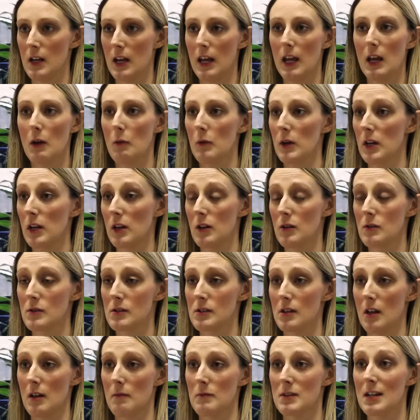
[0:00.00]
Here we
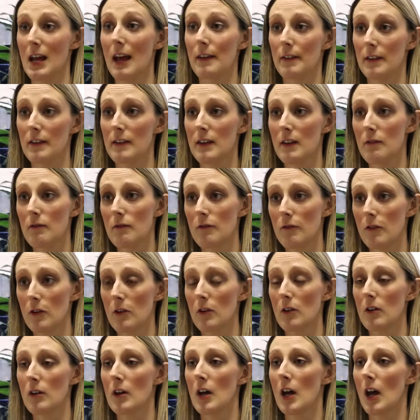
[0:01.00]
use tazocin
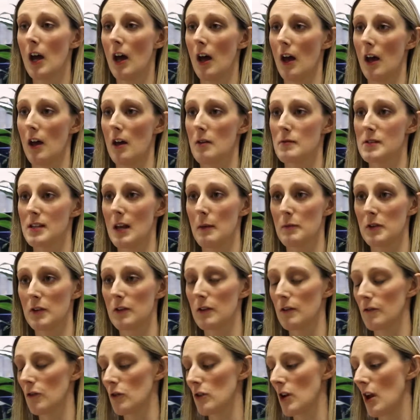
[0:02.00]
for sepsis
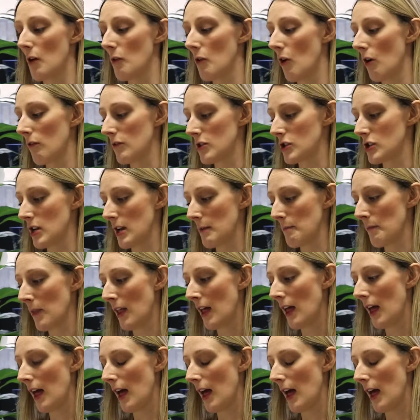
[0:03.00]
of unknown origin.